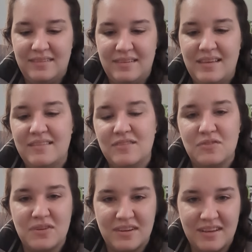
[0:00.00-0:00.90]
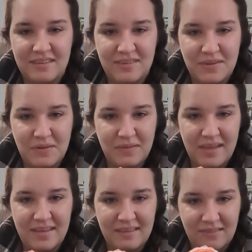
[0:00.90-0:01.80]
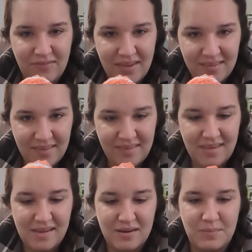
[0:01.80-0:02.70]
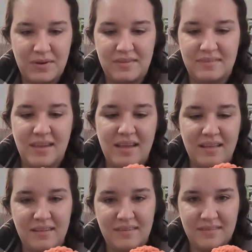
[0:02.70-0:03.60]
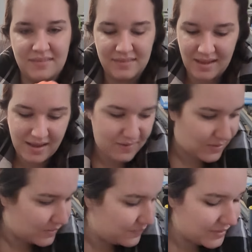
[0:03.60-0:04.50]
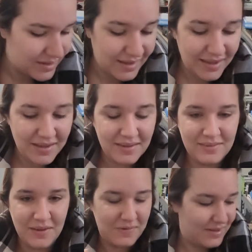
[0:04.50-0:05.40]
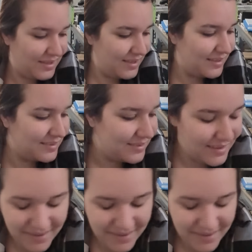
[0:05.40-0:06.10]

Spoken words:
he's crooked too. Like his face is here, but his tail is, I don't know. So he's